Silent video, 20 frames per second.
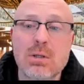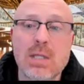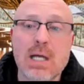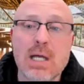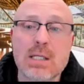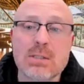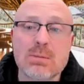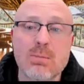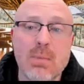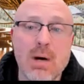
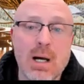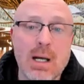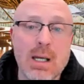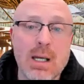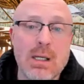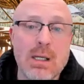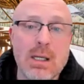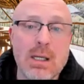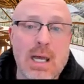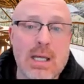That's
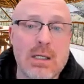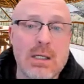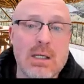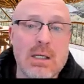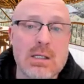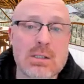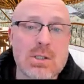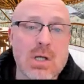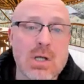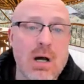my
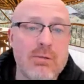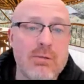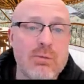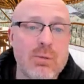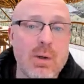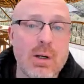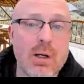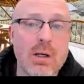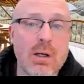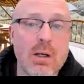editing
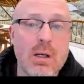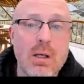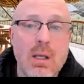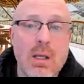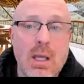software,